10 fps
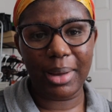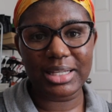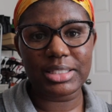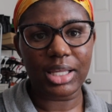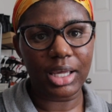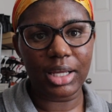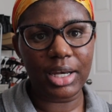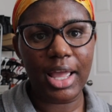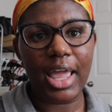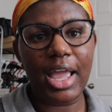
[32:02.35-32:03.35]
my
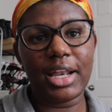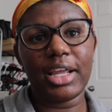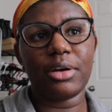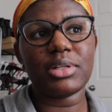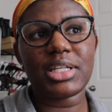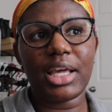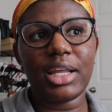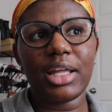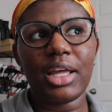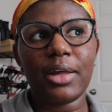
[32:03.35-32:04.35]
skin and
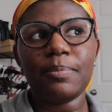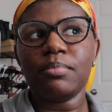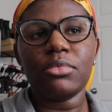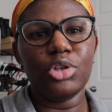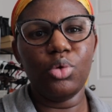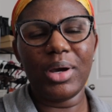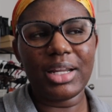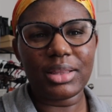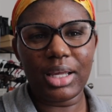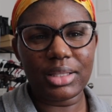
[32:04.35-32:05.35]
irritating it. You
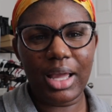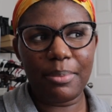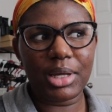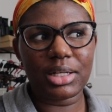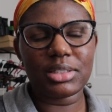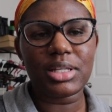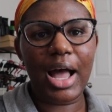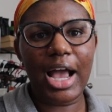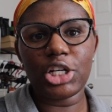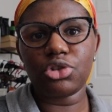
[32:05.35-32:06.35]
wouldn't think that because it's a
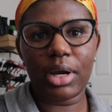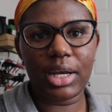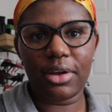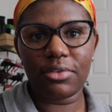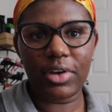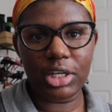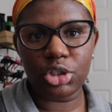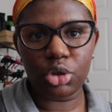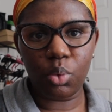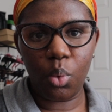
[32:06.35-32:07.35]
hydrating
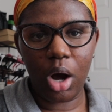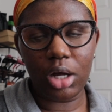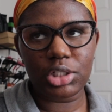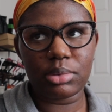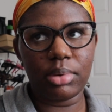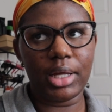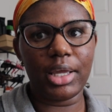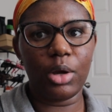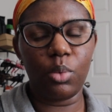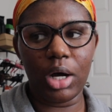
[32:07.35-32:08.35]
face wash, but
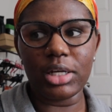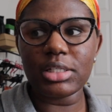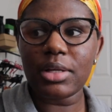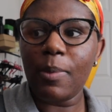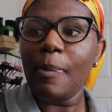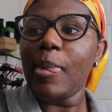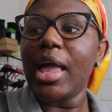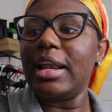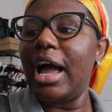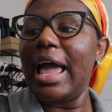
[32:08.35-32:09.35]
it was.
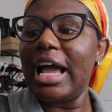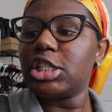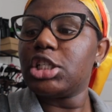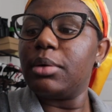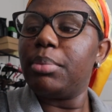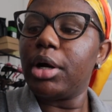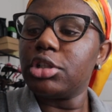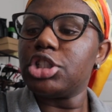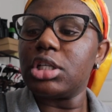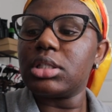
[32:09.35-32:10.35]
And I actually
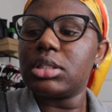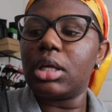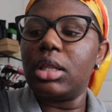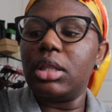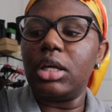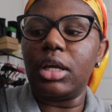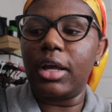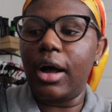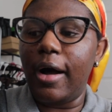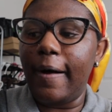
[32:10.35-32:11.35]
purchased
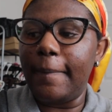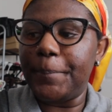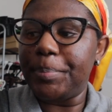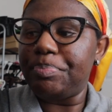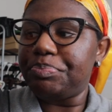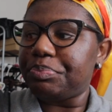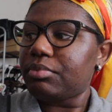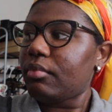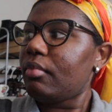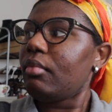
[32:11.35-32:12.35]
the
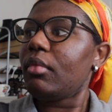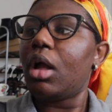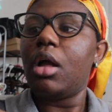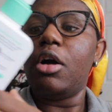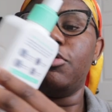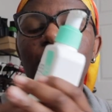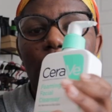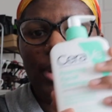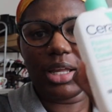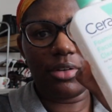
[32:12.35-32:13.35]

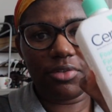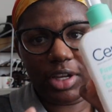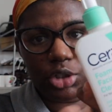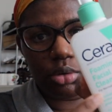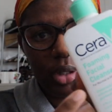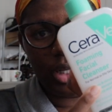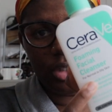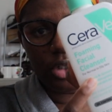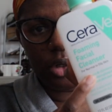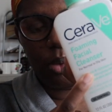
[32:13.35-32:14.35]
foaming facial
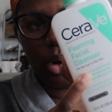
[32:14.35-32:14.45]
cleanser